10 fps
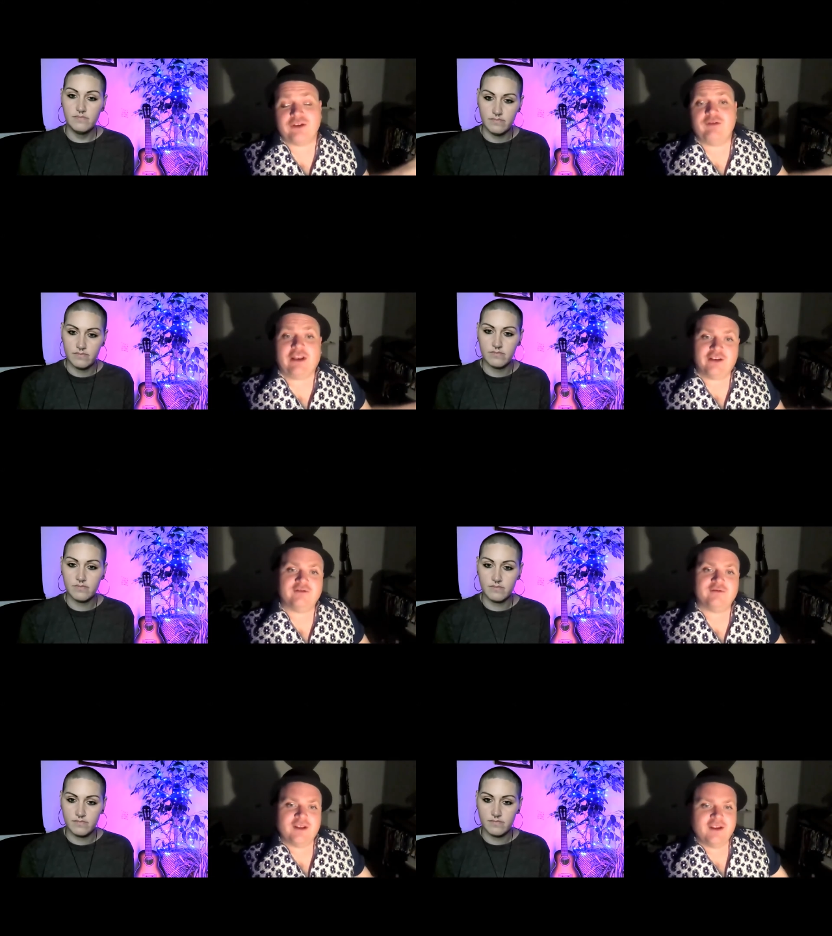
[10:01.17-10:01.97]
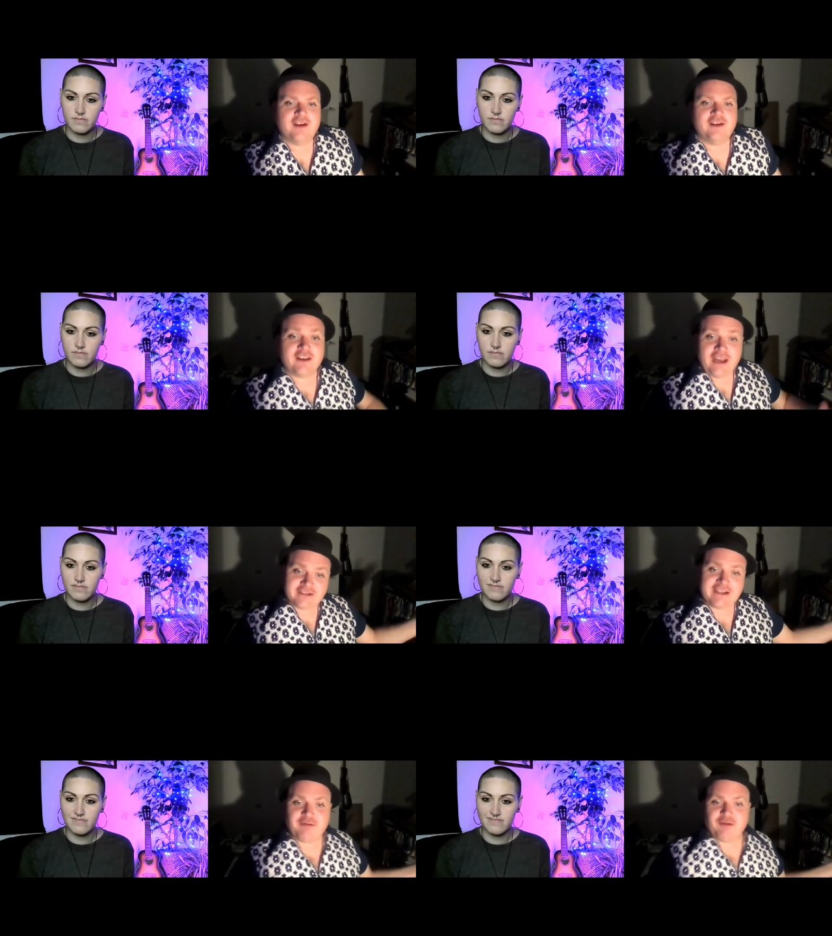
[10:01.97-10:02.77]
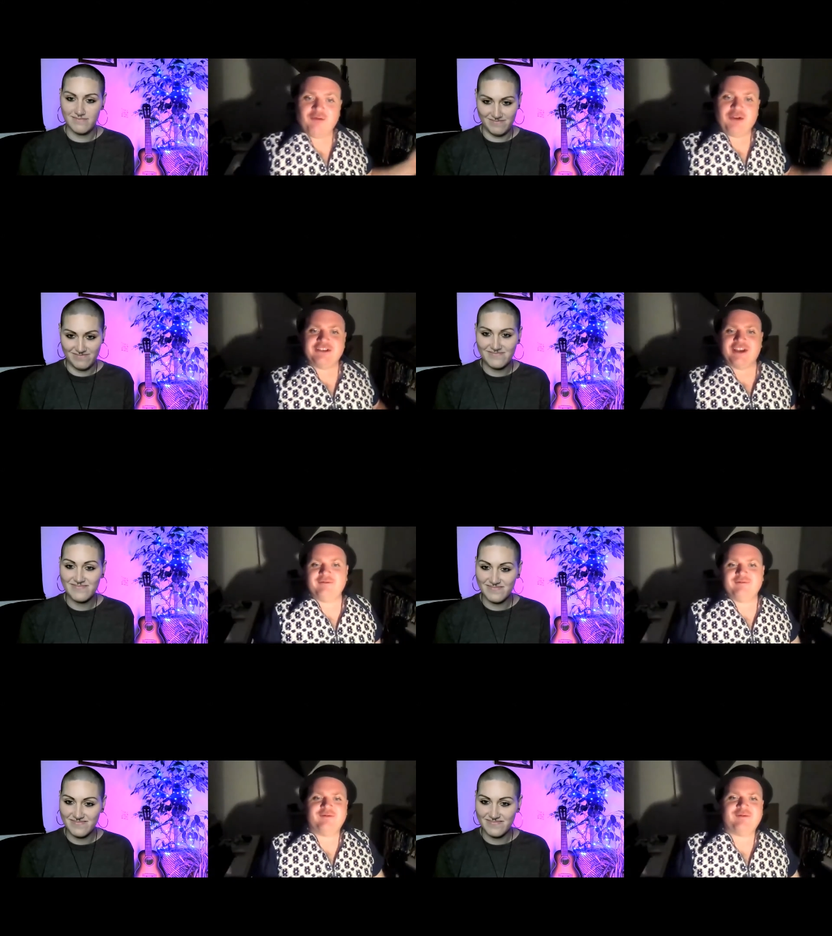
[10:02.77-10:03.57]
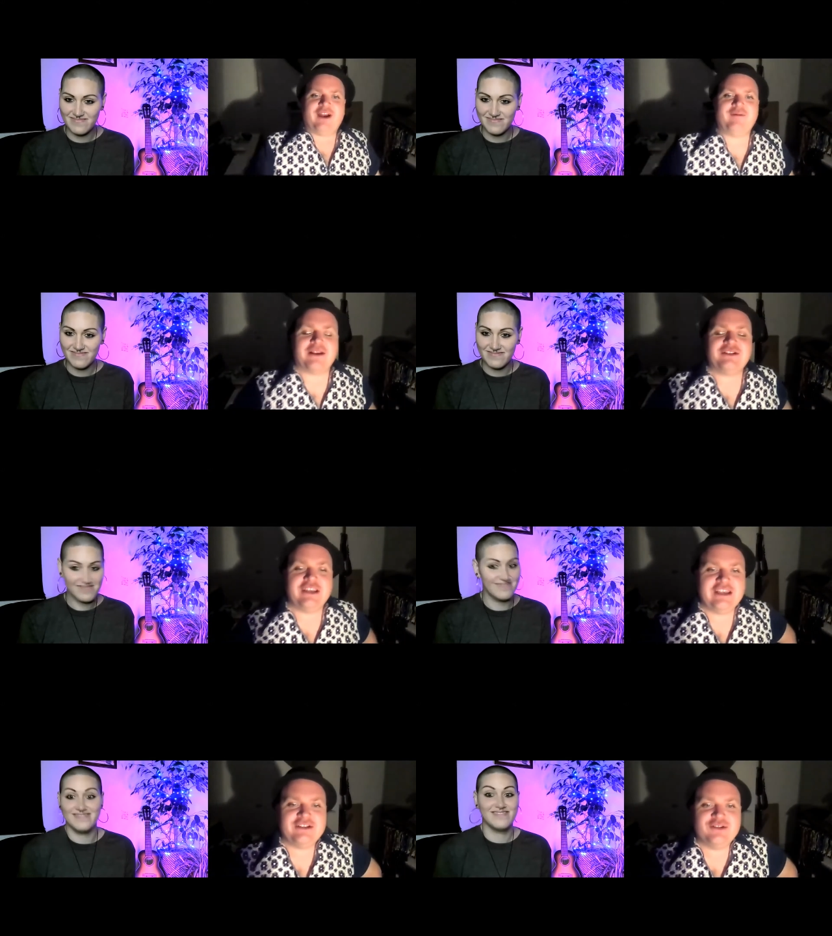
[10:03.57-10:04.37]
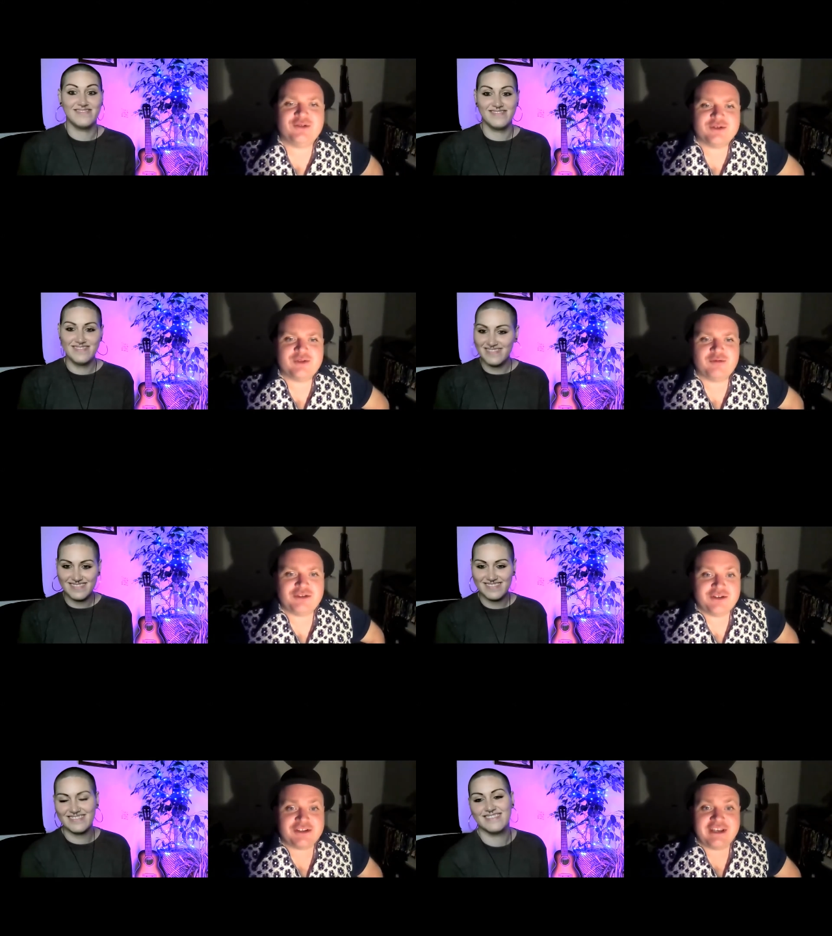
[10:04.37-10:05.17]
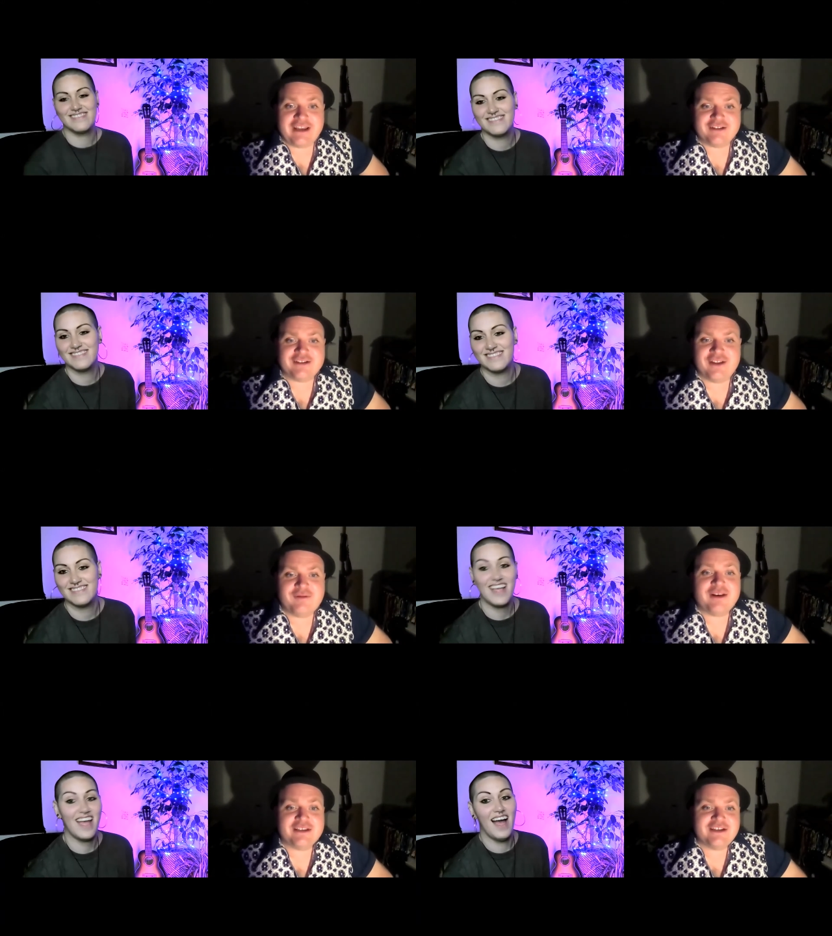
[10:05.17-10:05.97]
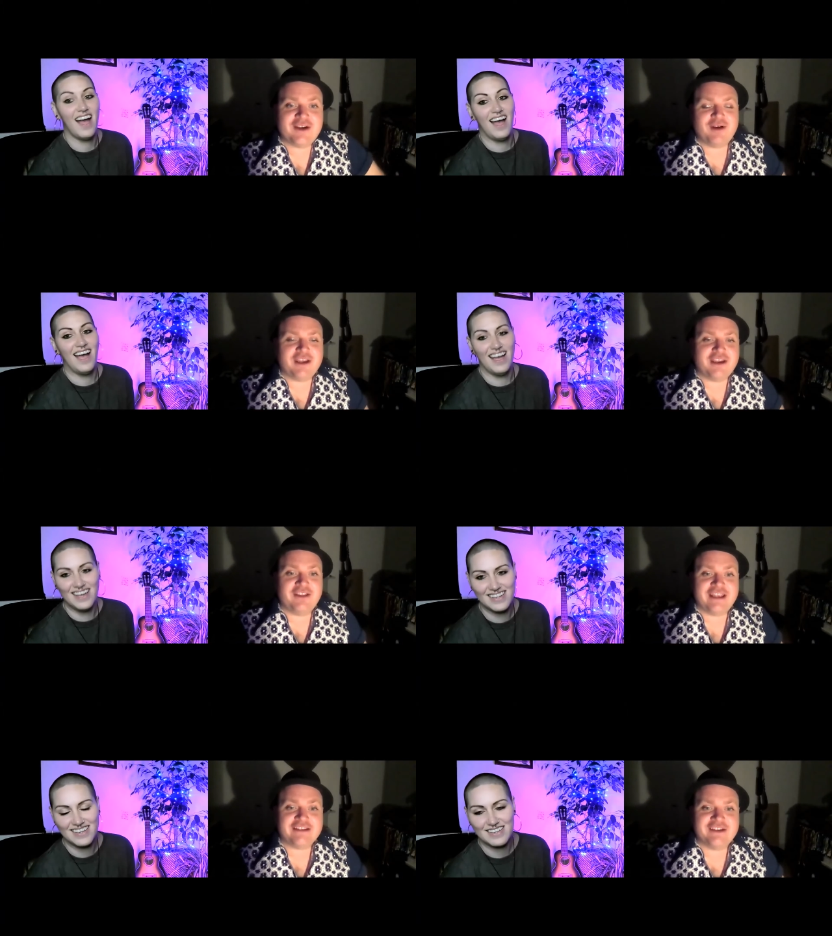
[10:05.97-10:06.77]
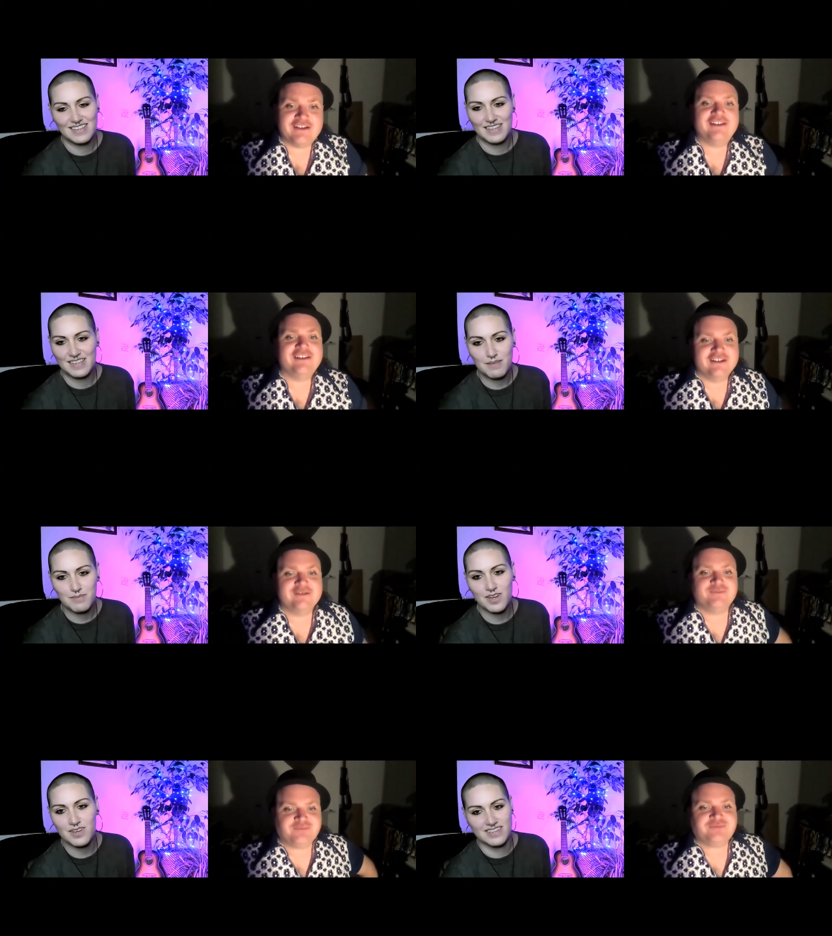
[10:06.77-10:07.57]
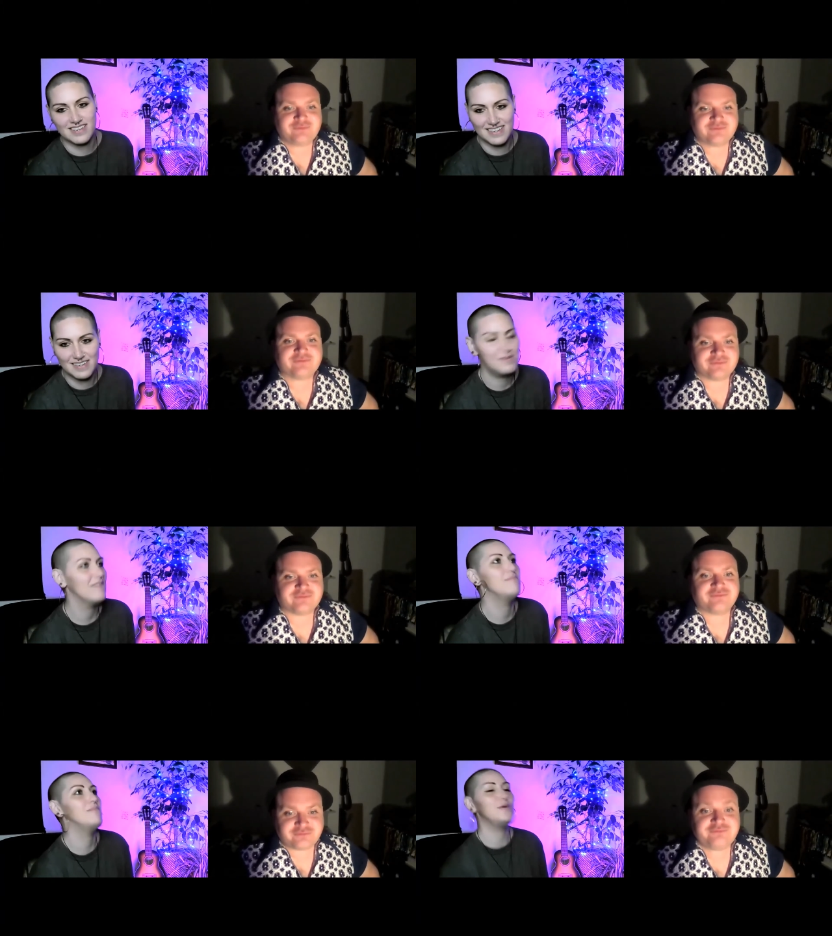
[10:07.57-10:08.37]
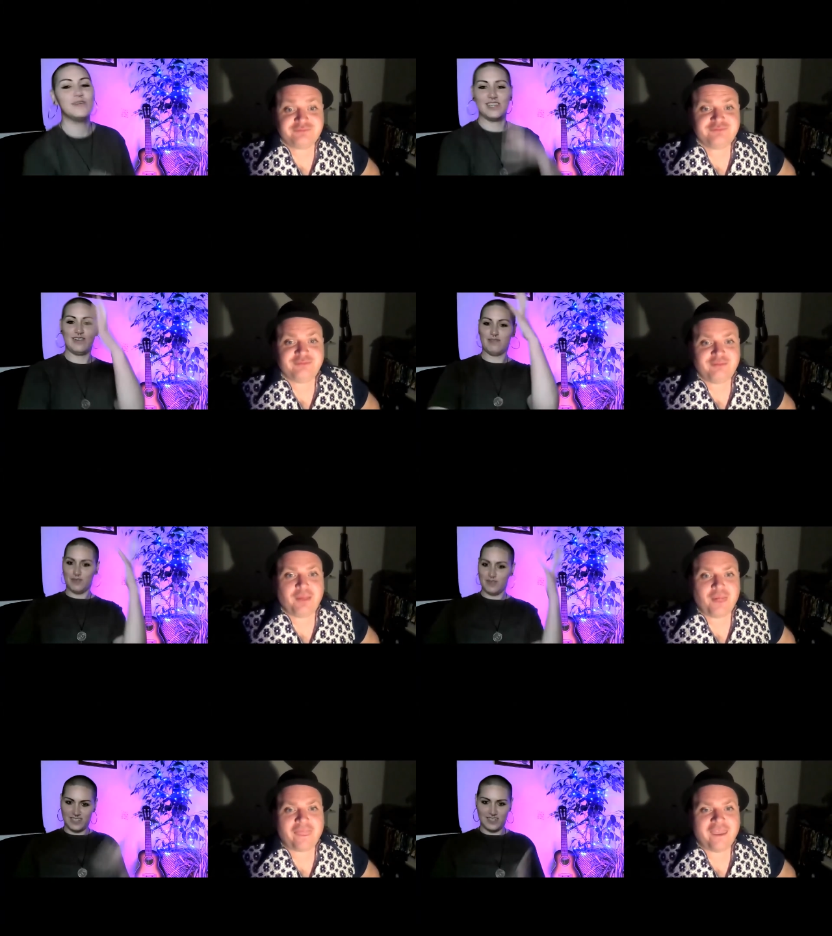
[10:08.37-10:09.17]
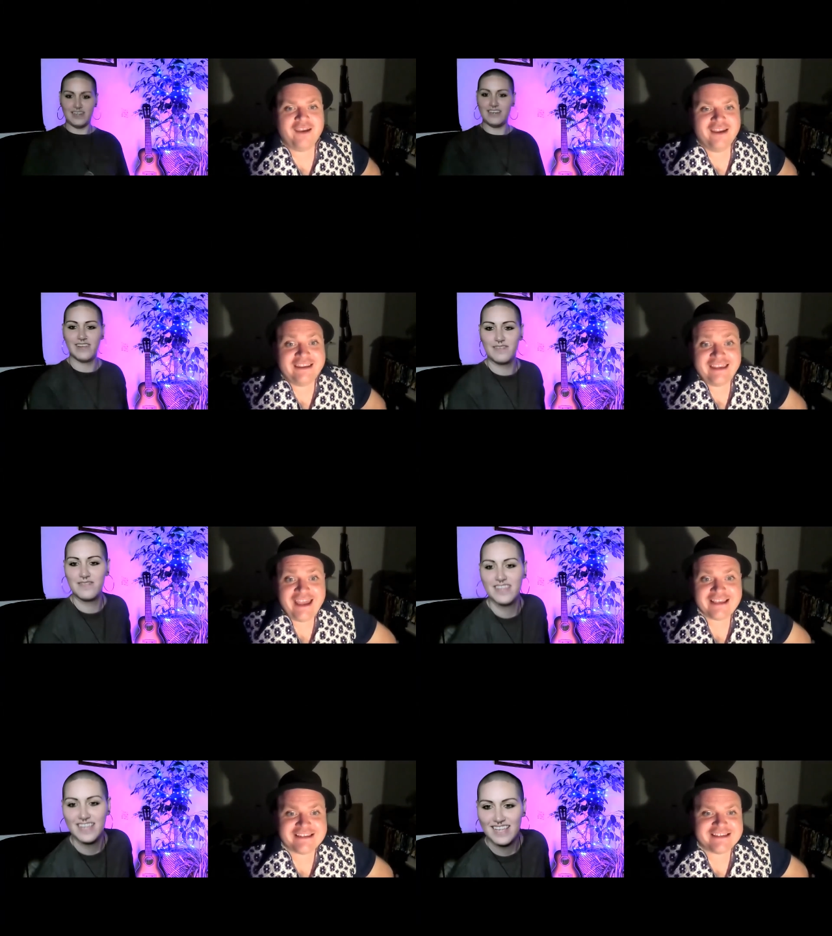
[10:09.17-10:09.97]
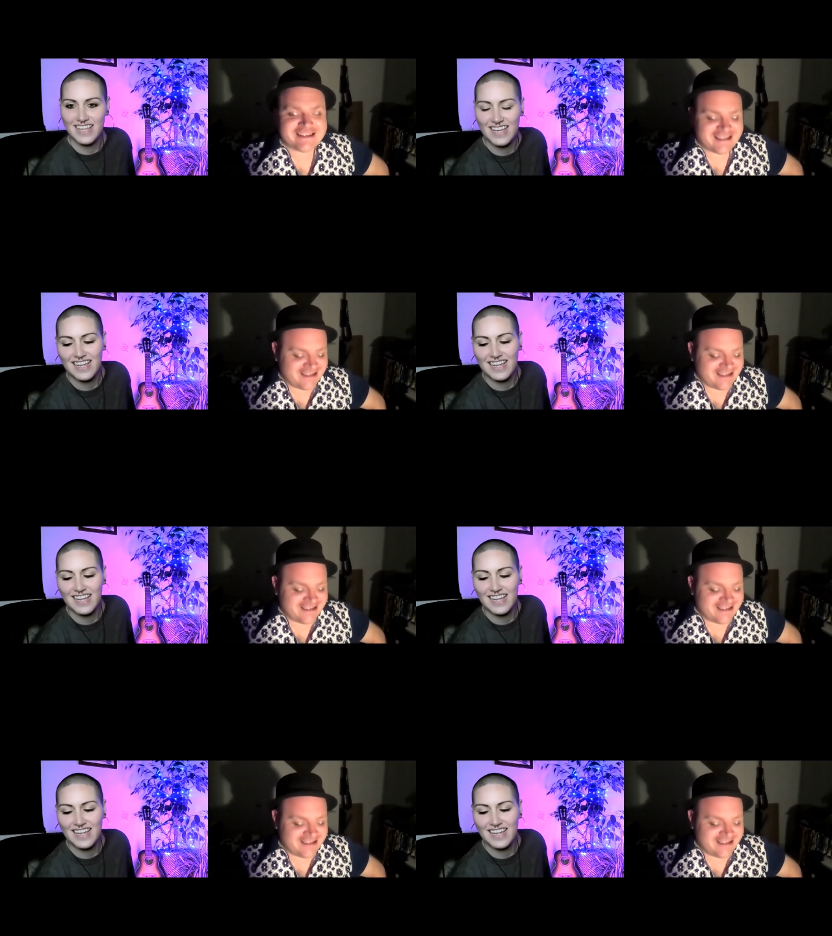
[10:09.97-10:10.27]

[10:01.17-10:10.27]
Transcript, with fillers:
Speaker 1: written the next album, which I'm I'm actually in talks with the producer now, so I'm going to start working on that soon.
Speaker 2: Oh my god, we have more to look forward to. I love it. Yes.